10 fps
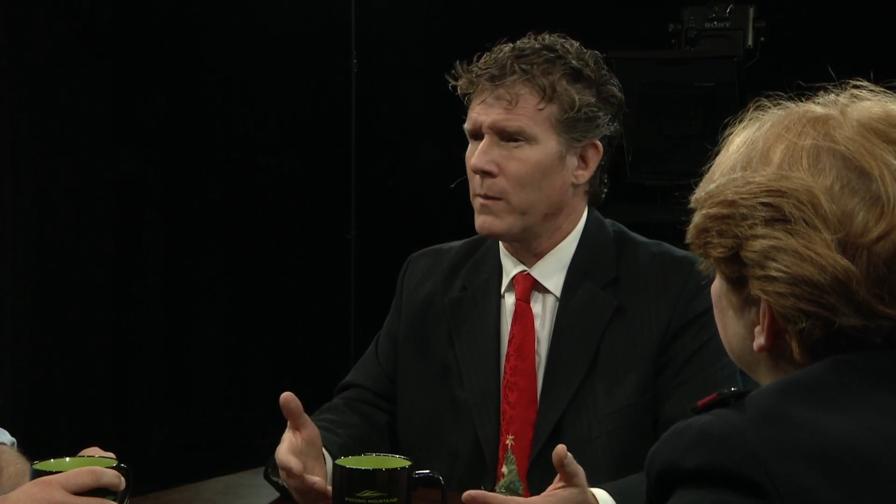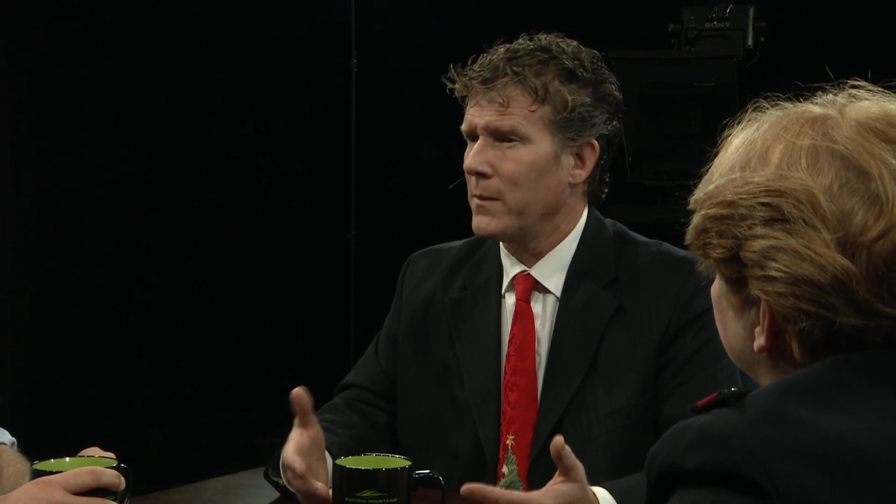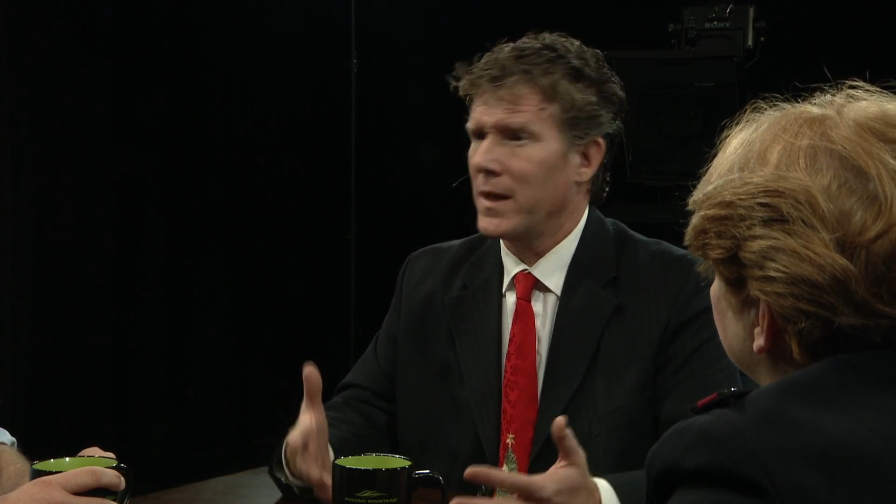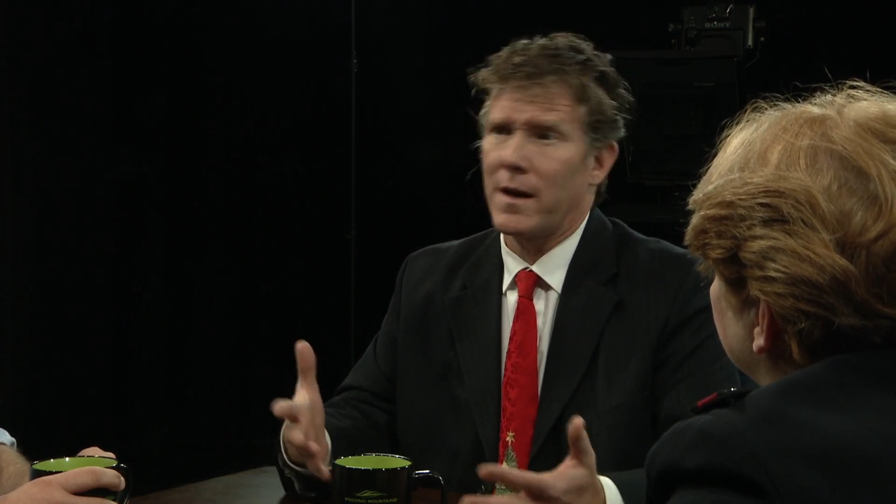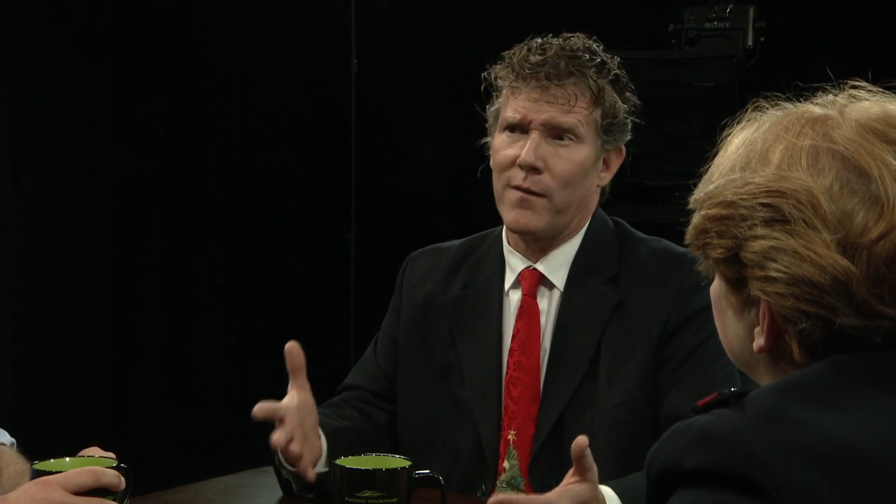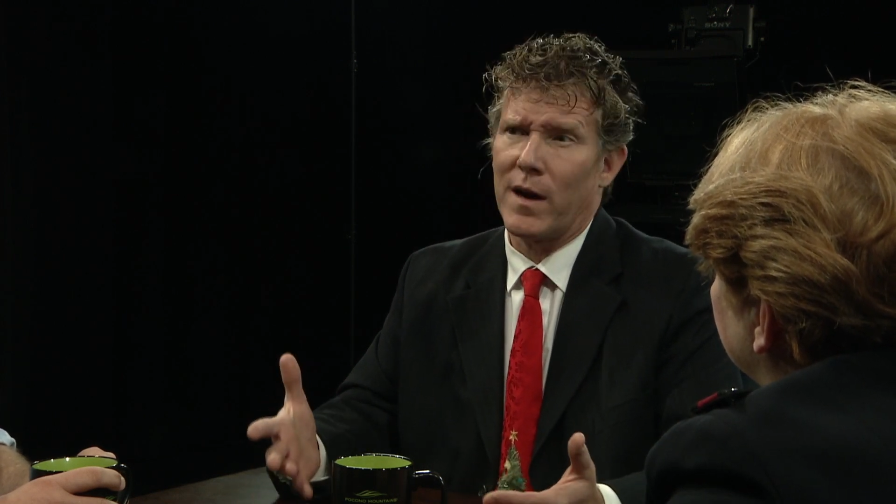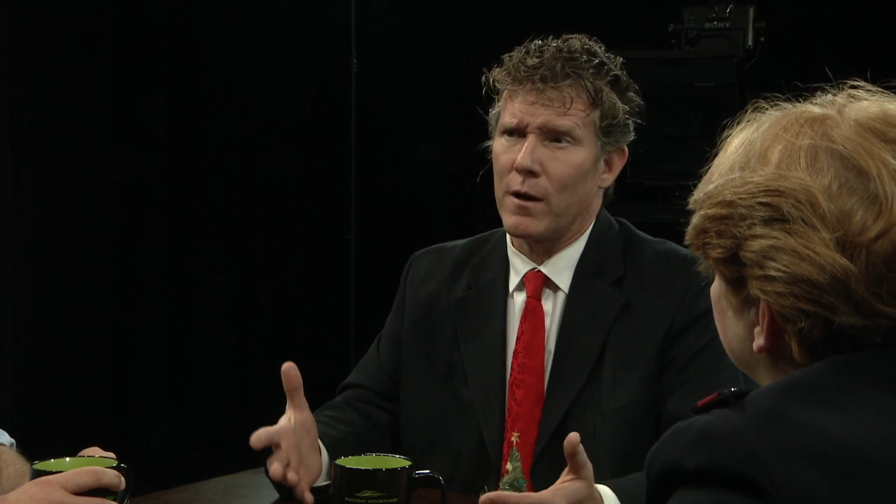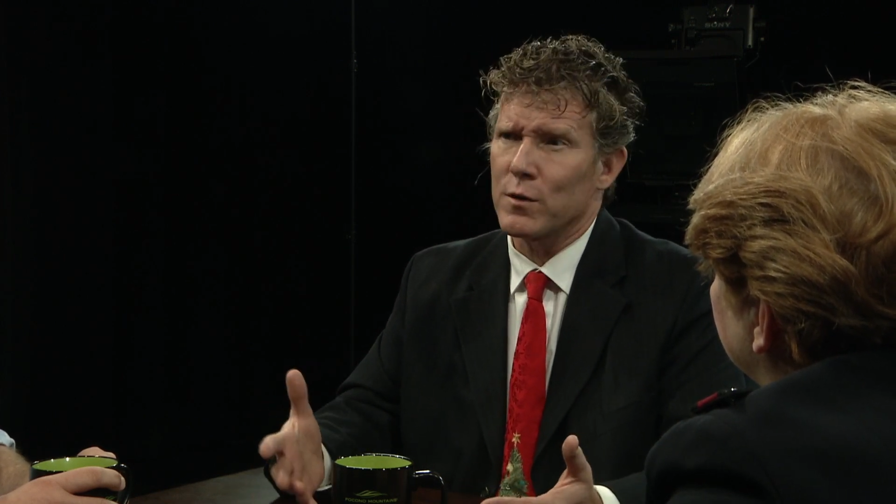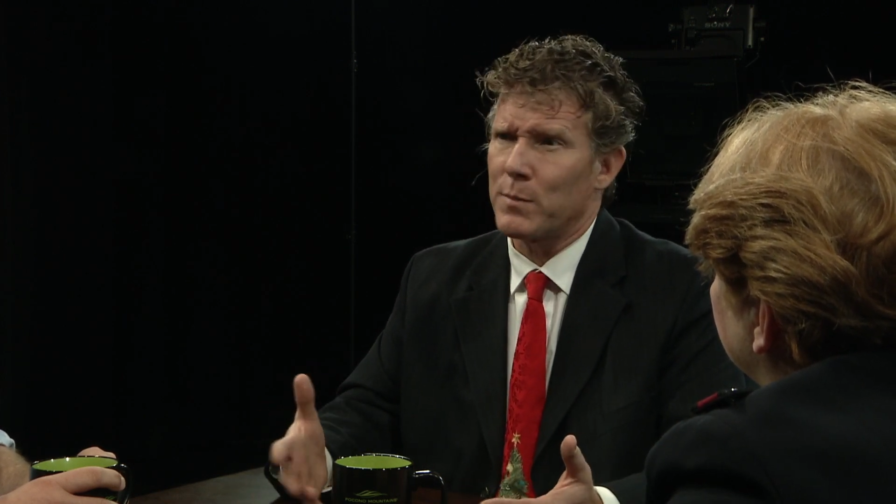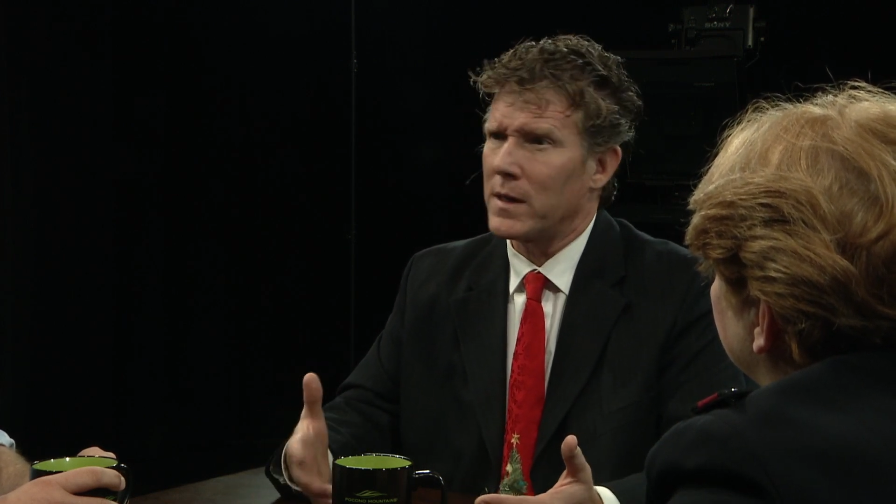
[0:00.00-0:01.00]
Maybe they have a
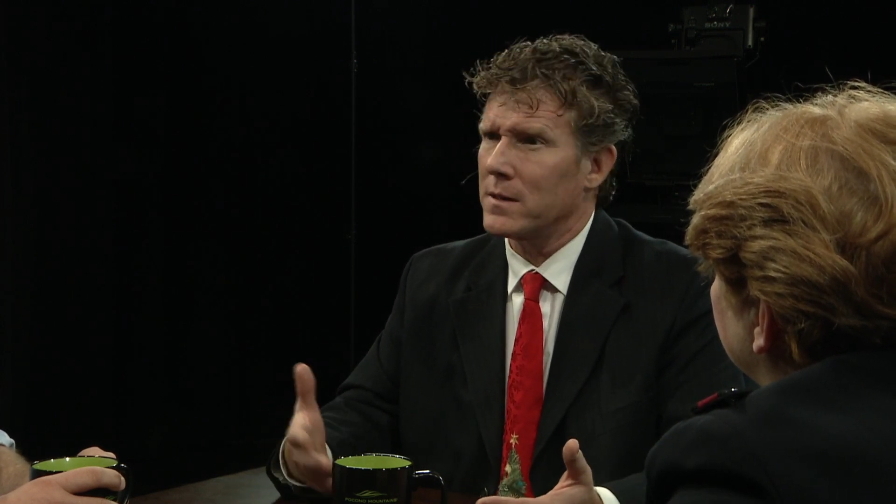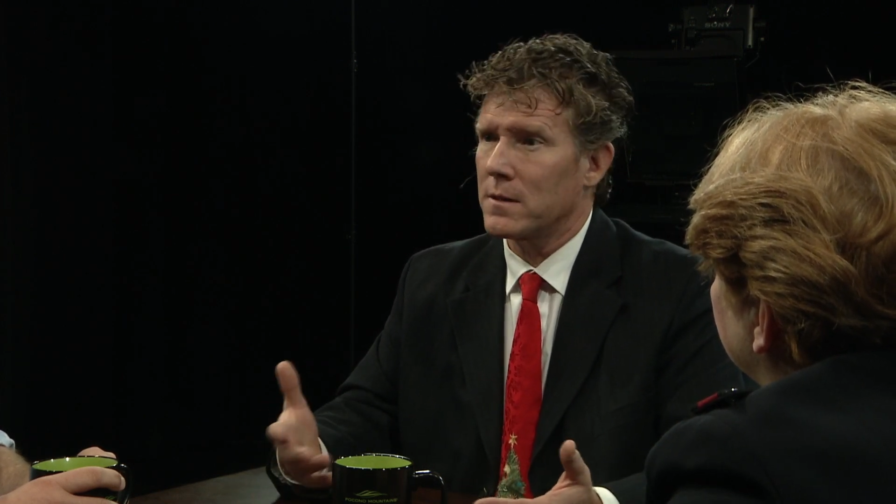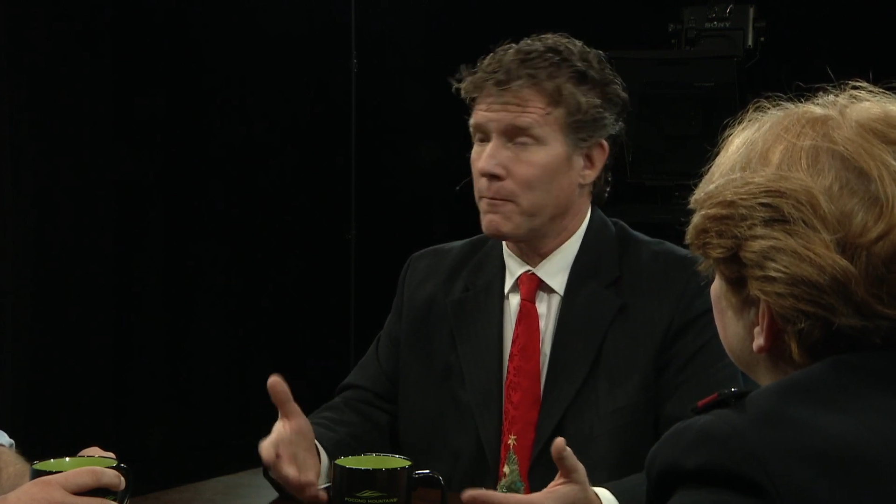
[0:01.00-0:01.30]
house, but